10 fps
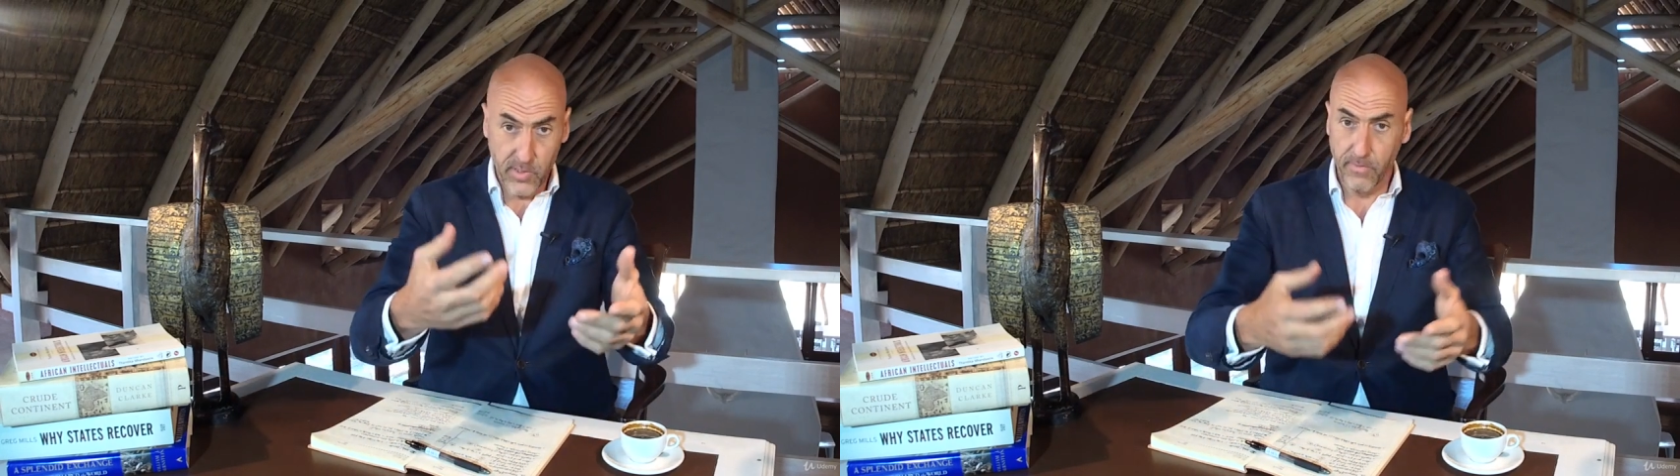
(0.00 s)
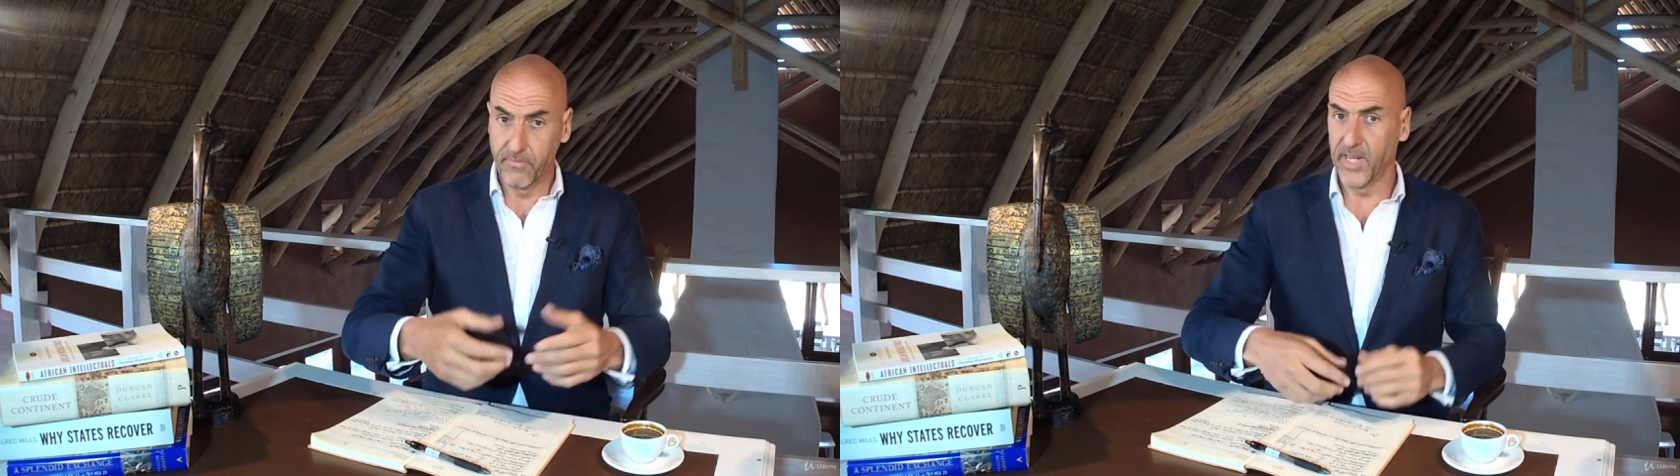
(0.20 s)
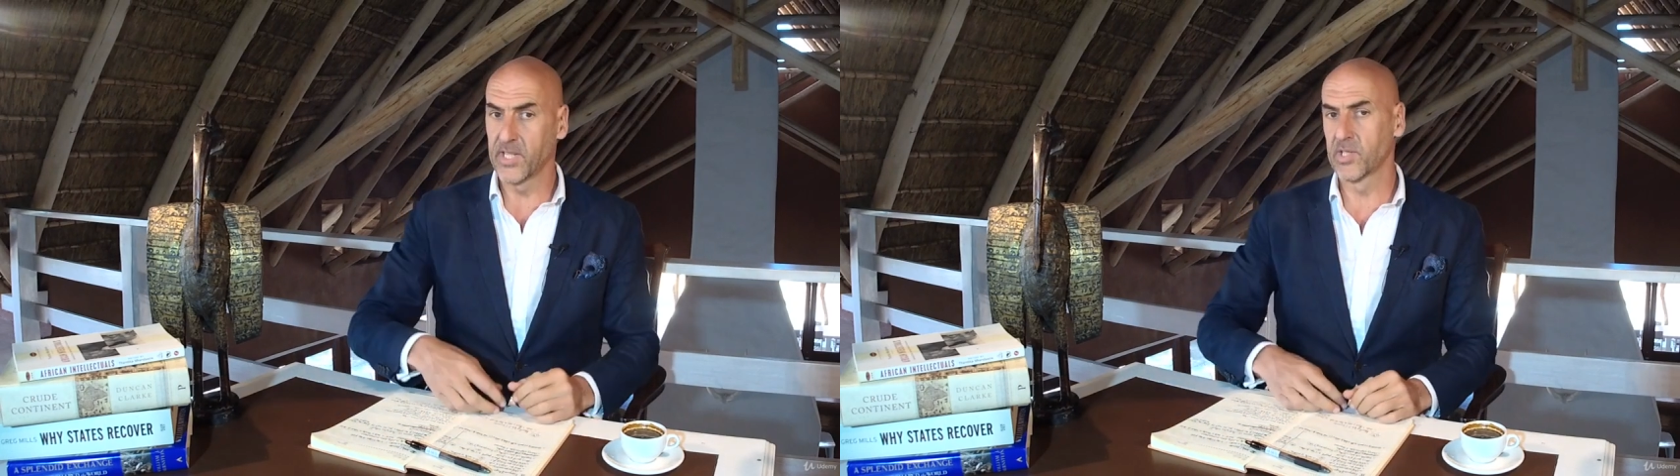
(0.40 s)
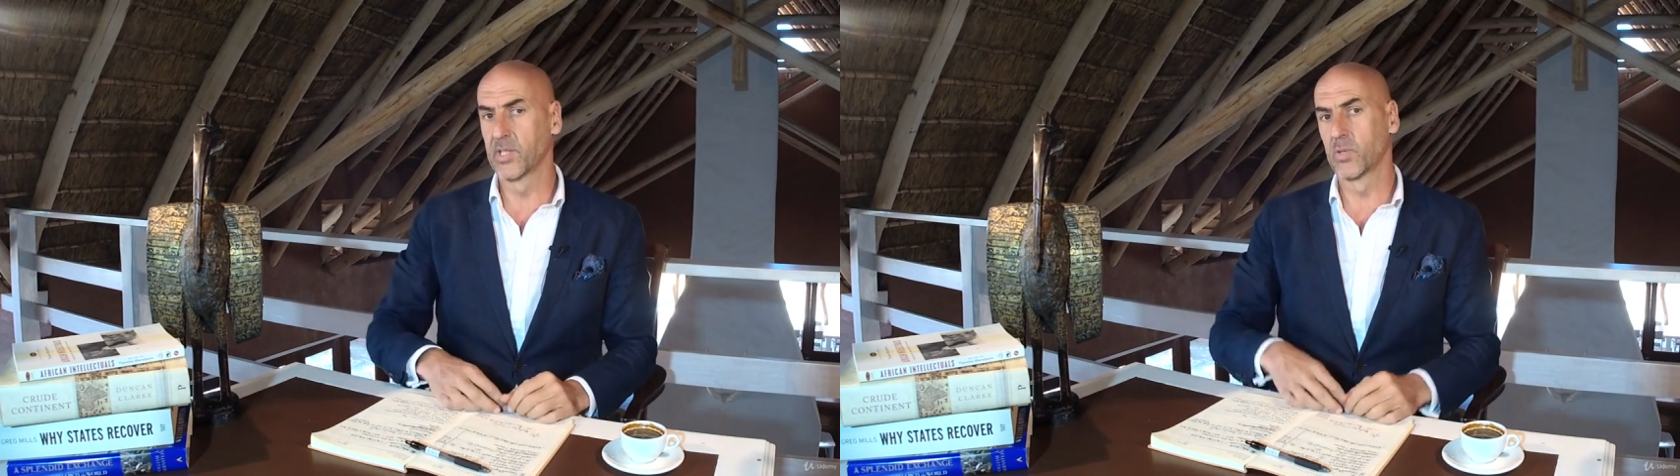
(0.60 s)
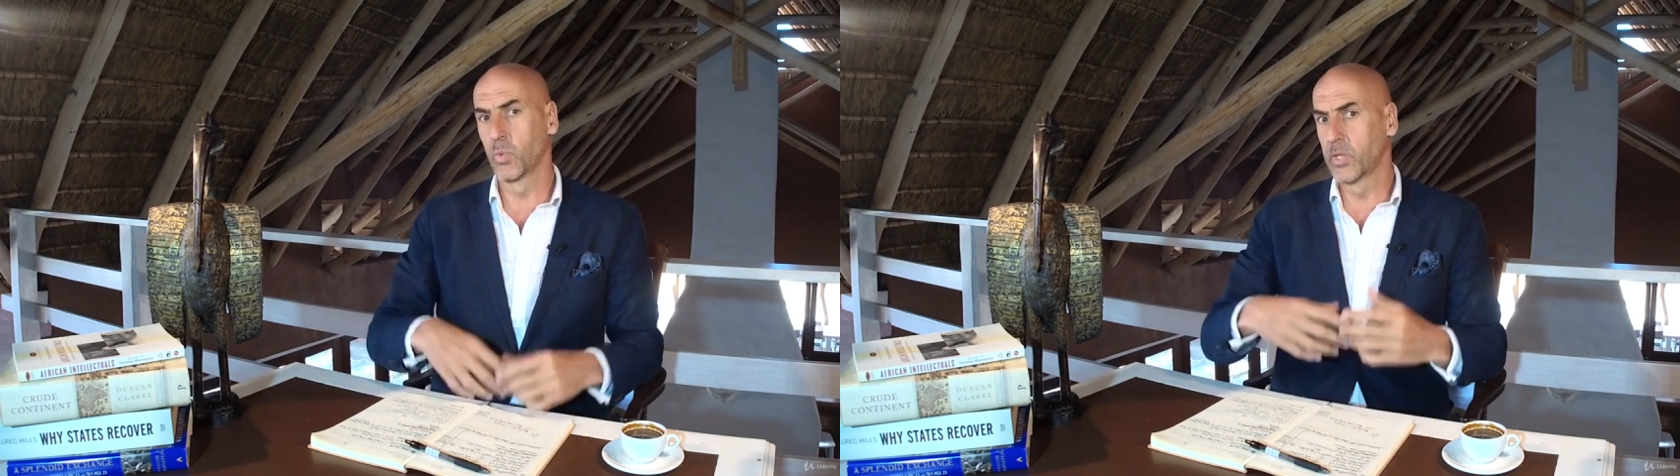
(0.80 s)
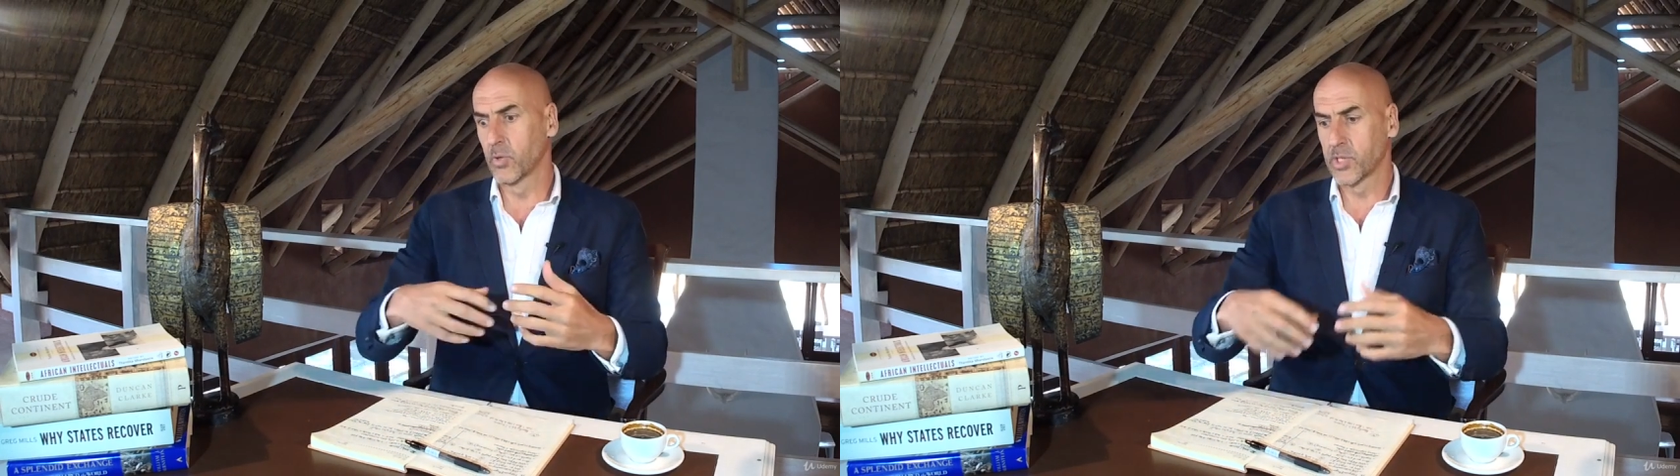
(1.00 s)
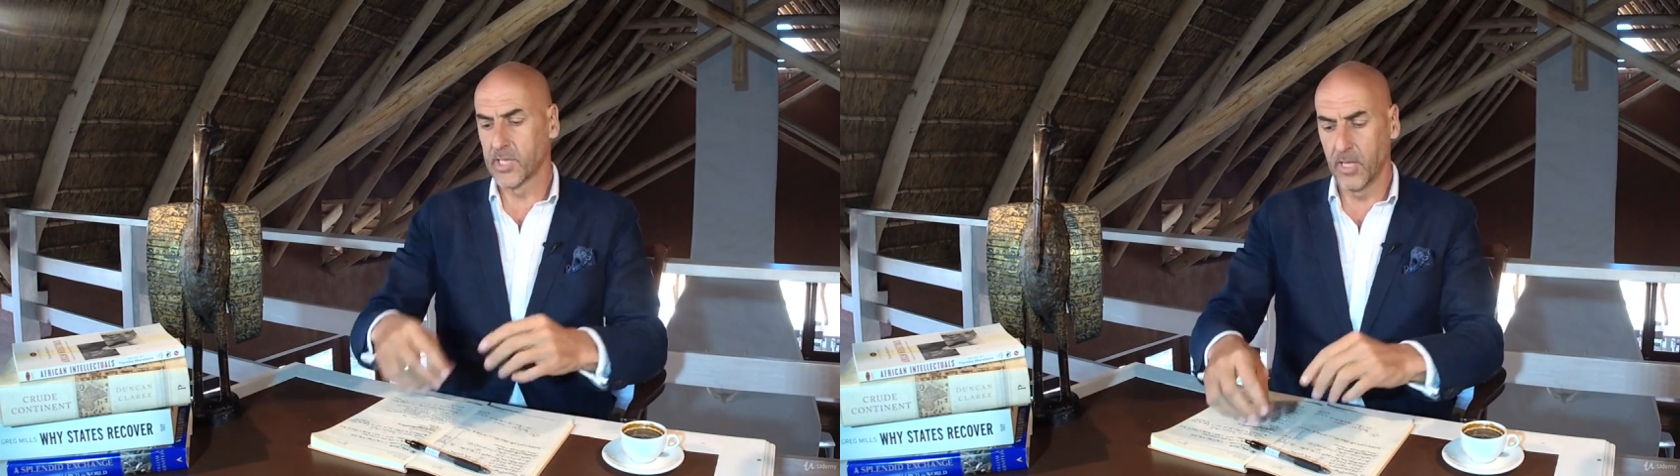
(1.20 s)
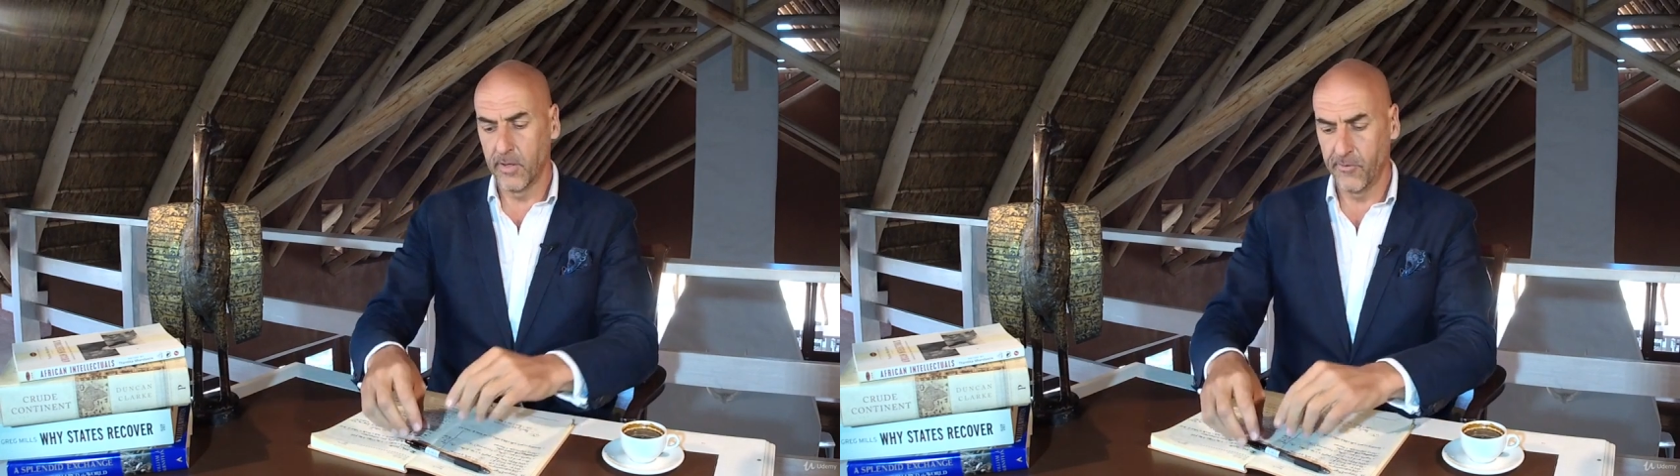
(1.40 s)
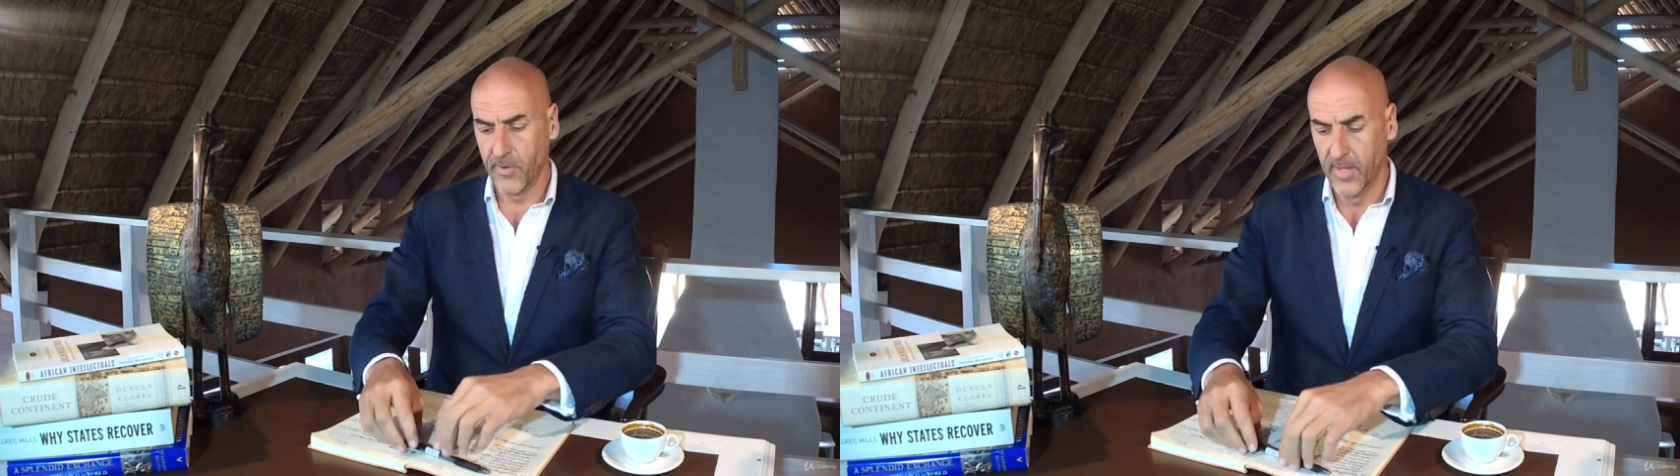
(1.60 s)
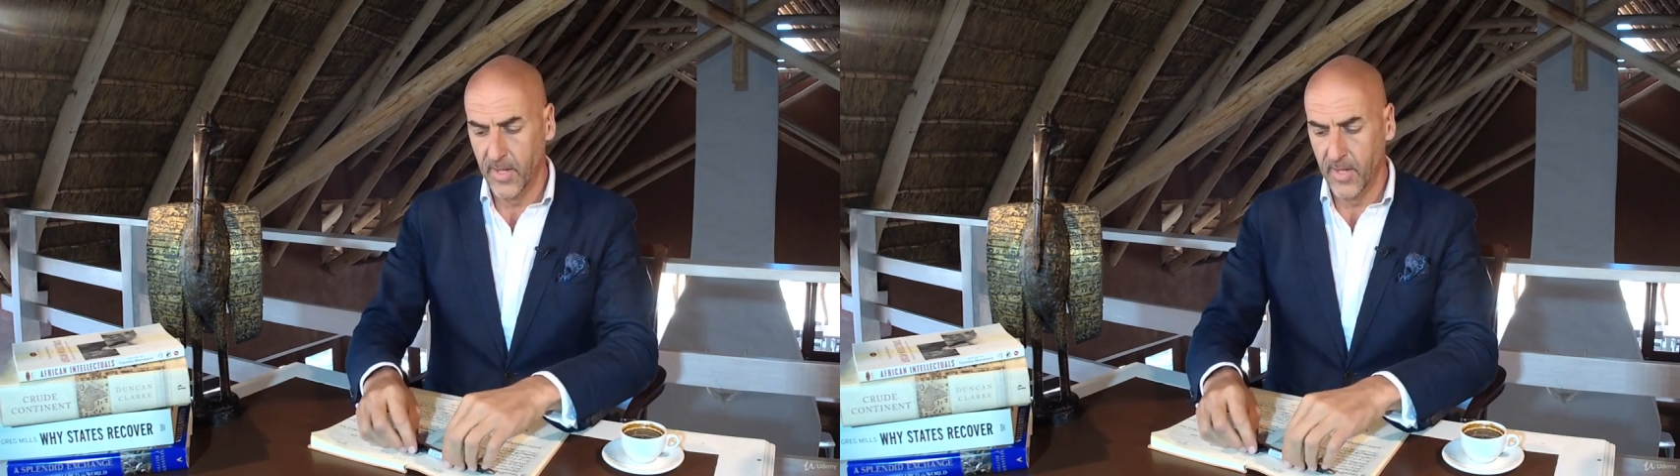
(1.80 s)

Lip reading: your investors, with yourself,